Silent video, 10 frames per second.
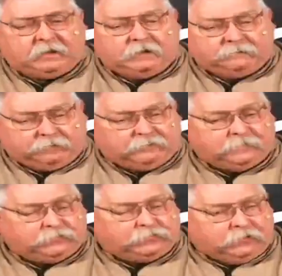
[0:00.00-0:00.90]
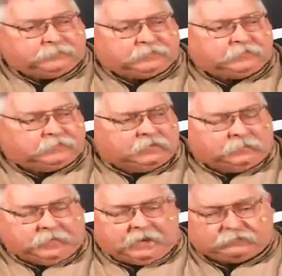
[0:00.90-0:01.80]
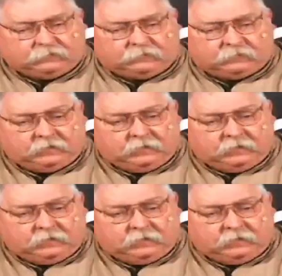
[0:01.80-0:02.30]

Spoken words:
free from trips and slip hazards.